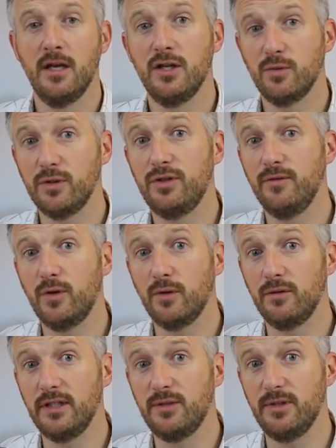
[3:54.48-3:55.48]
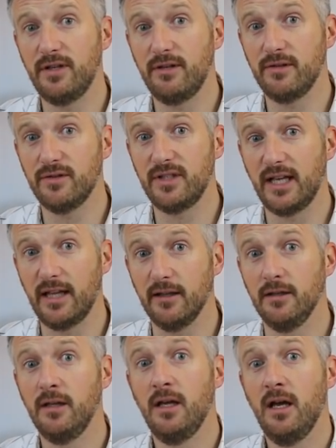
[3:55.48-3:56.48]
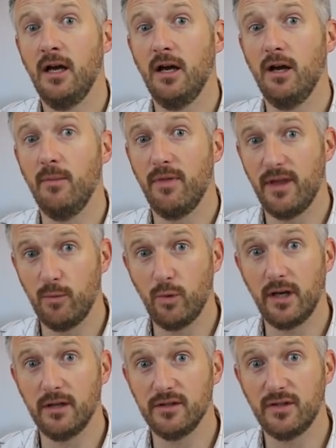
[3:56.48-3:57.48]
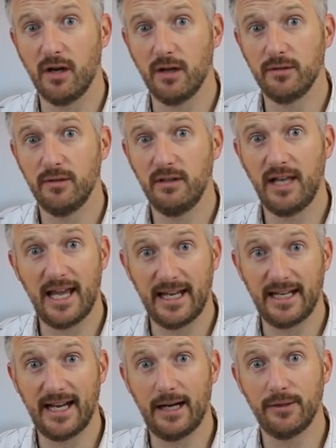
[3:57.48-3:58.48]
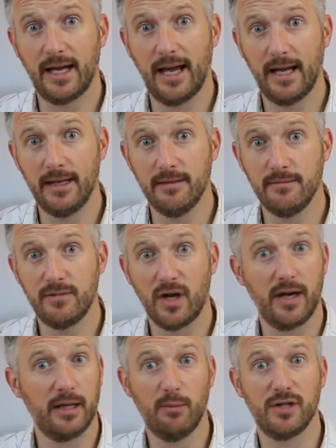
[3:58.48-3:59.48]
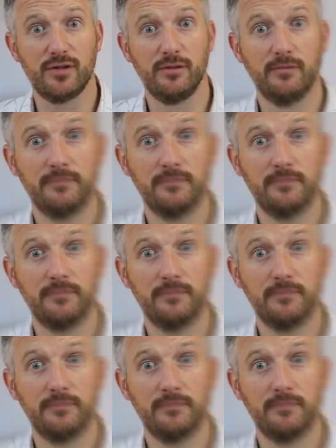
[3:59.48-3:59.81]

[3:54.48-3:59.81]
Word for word: So once you've got all these materials together, then we're going to start laying it out and tying a brush.